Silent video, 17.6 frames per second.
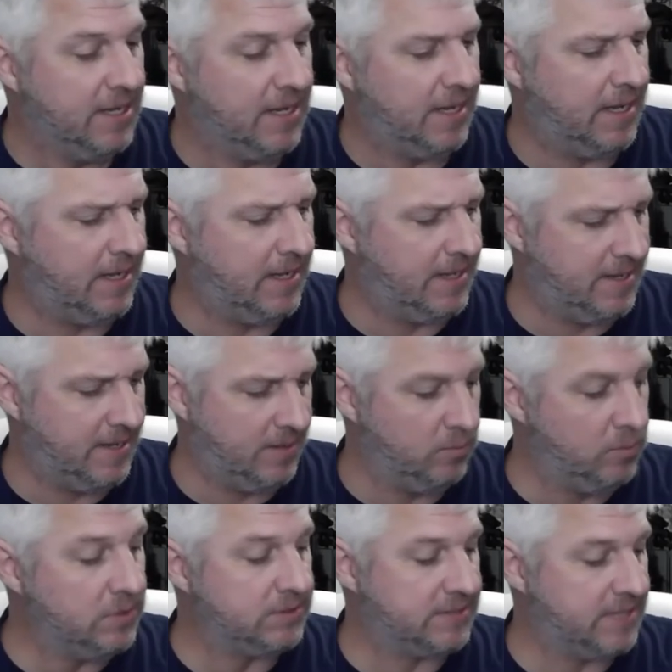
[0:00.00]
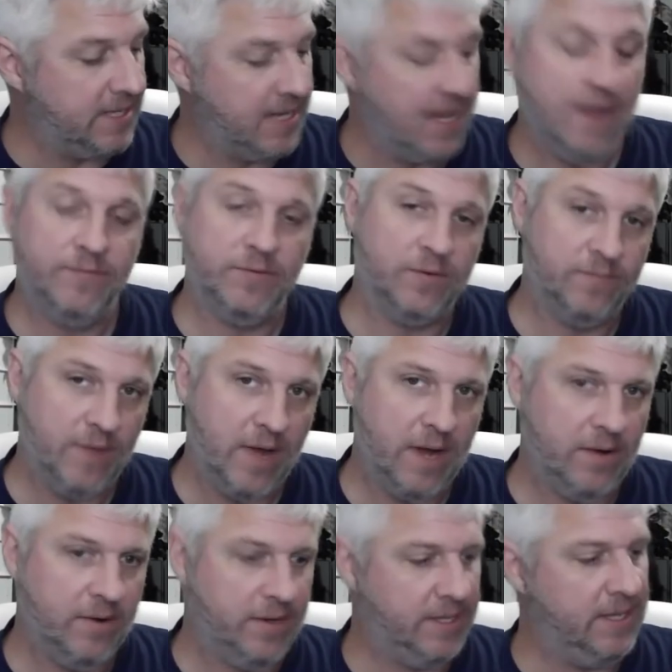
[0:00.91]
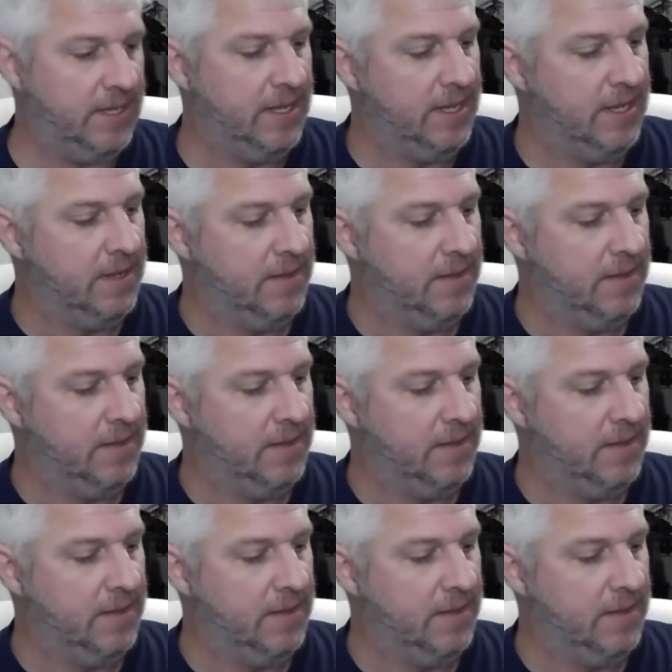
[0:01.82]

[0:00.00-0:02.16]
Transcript: I will say, after firing it,